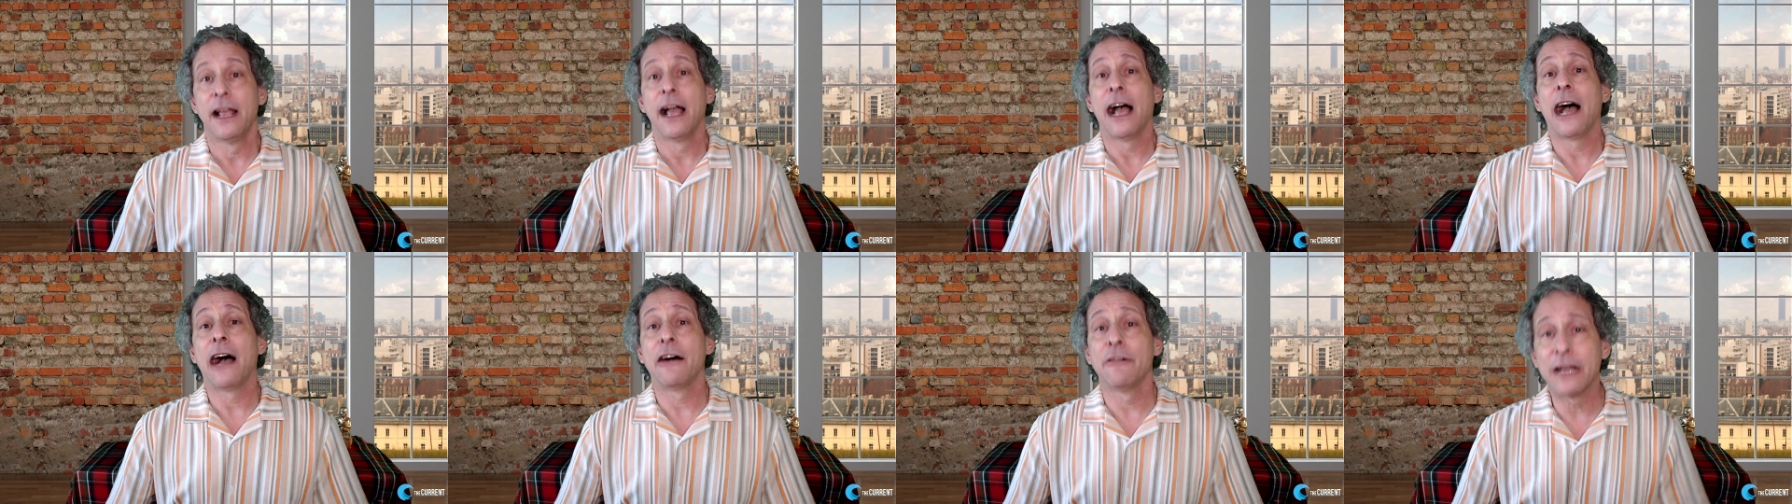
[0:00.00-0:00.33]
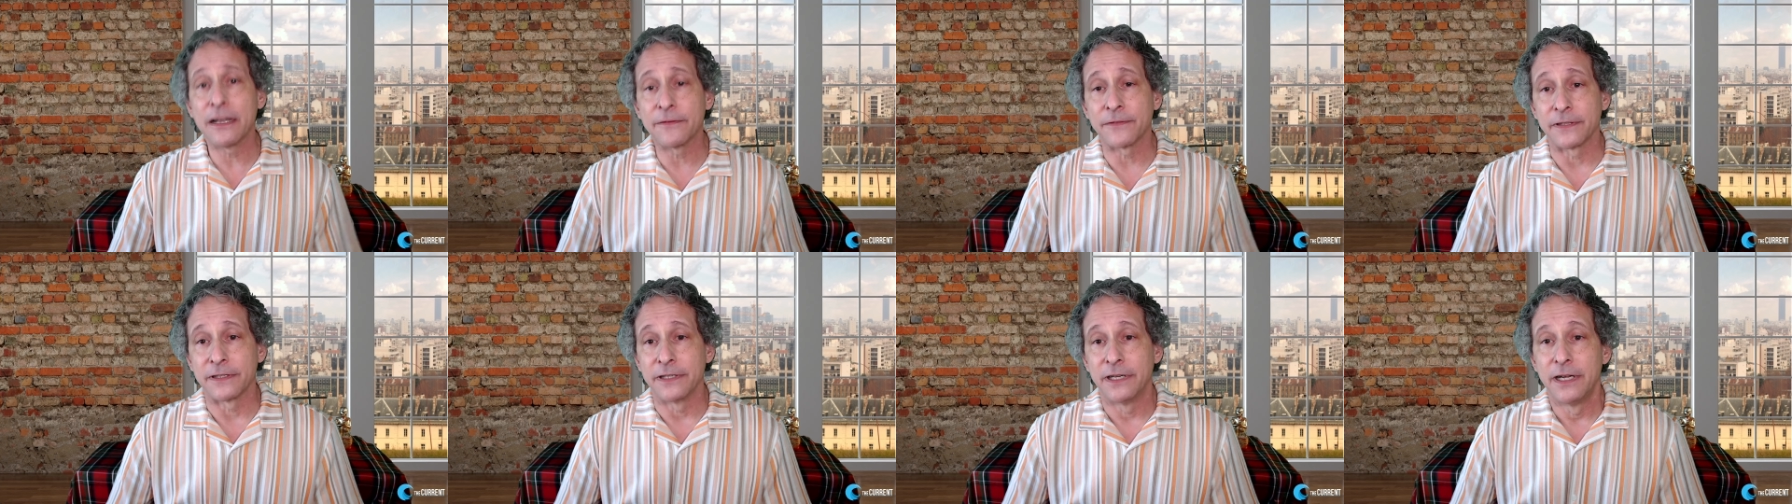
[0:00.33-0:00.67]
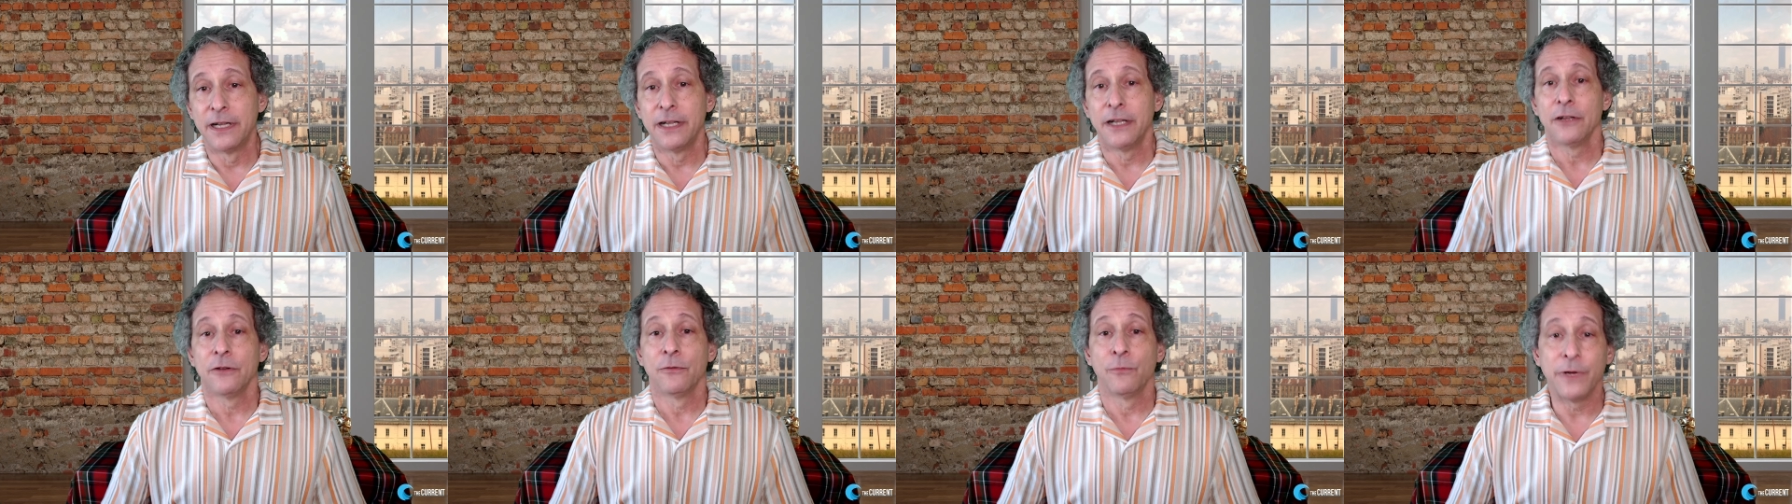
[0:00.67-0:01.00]
However,
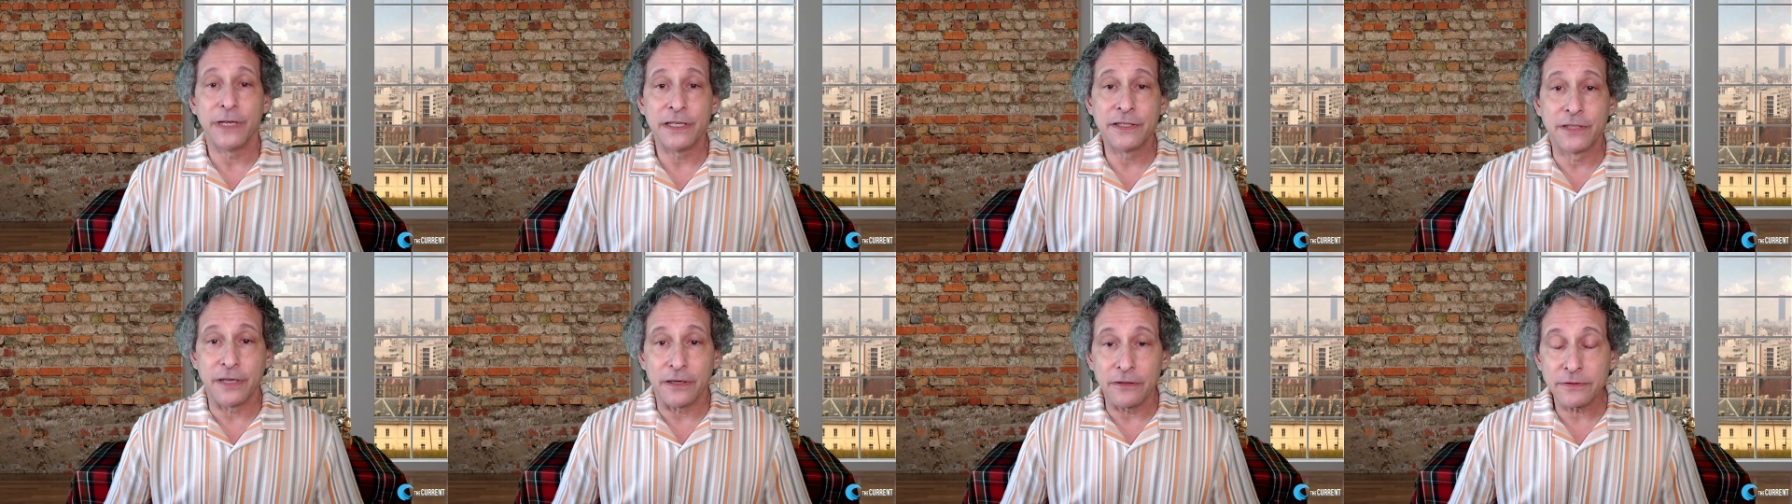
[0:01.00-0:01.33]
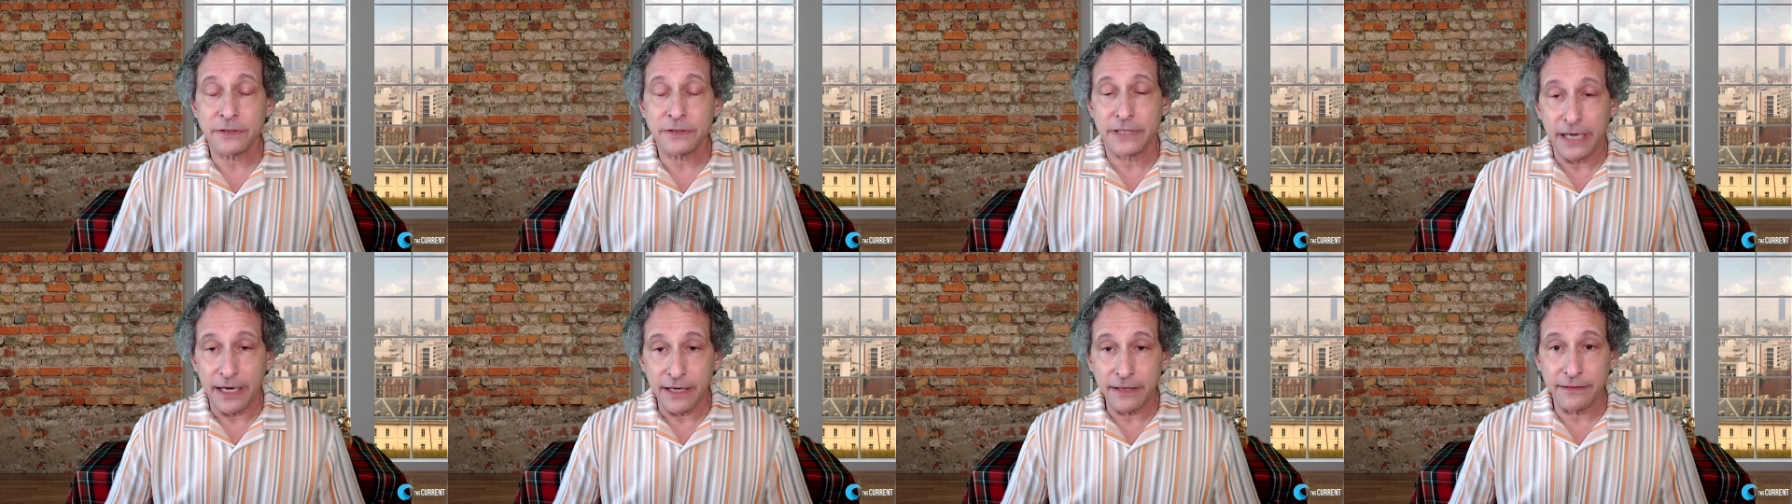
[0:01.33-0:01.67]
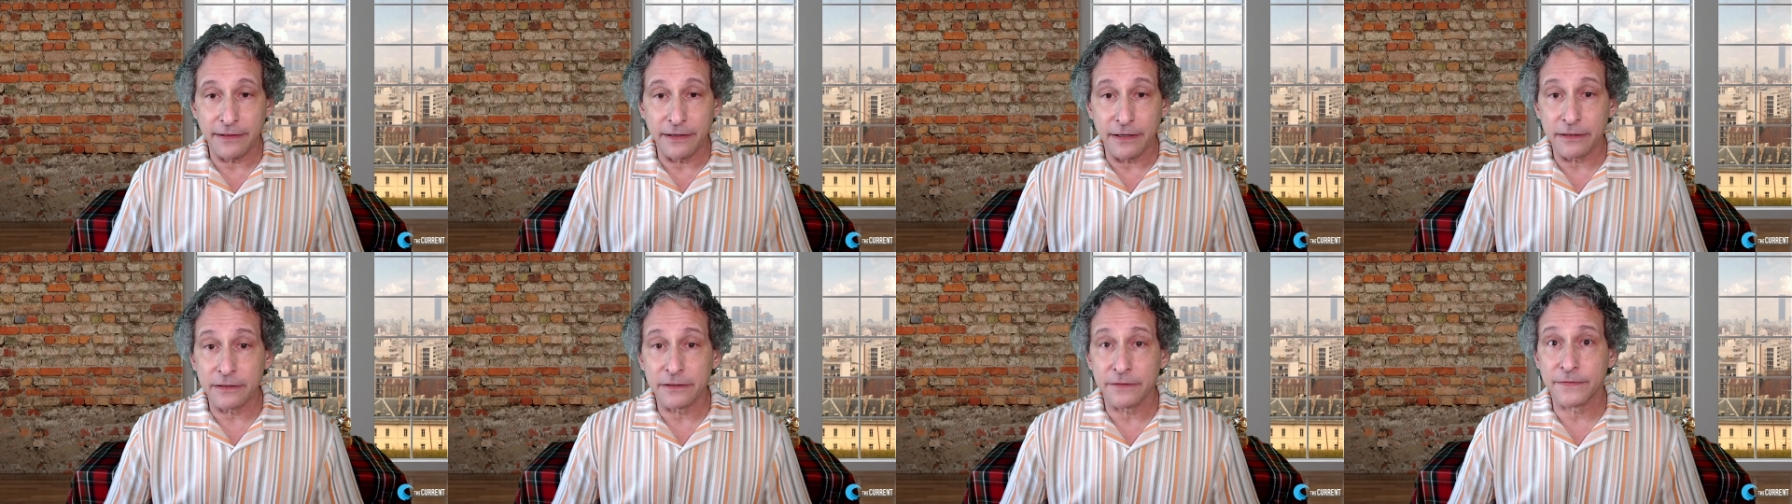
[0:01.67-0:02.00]
we don't take
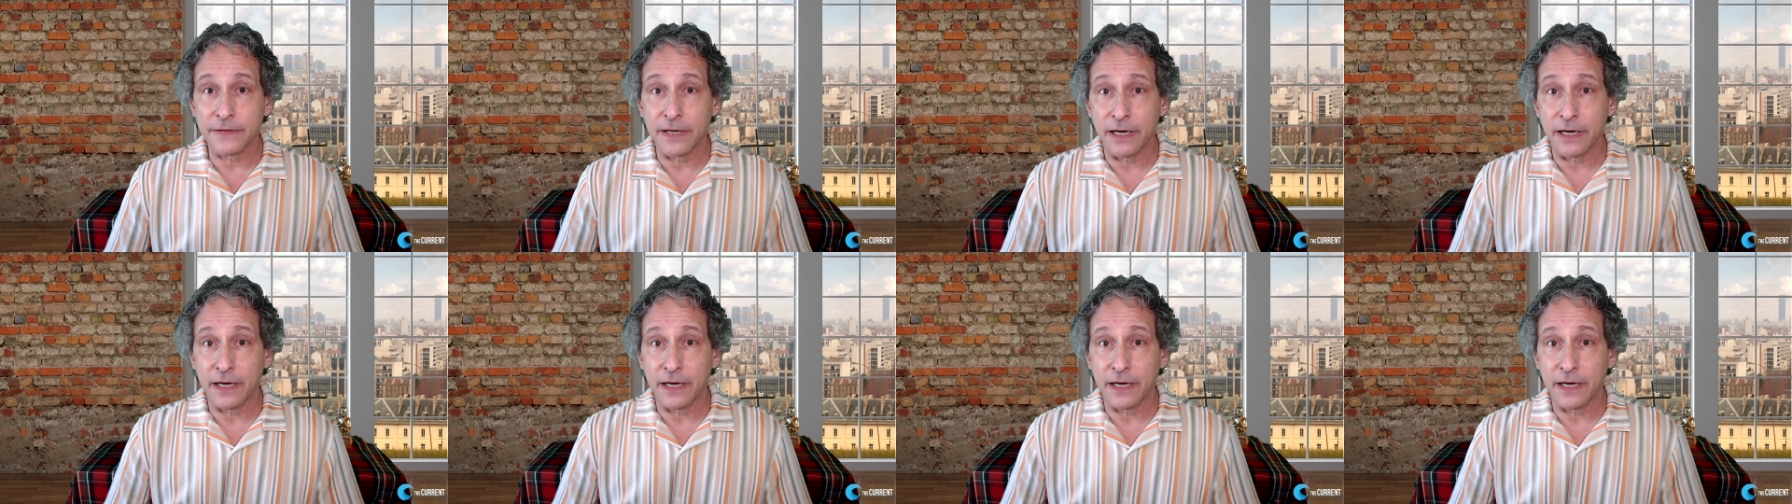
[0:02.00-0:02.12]
the art of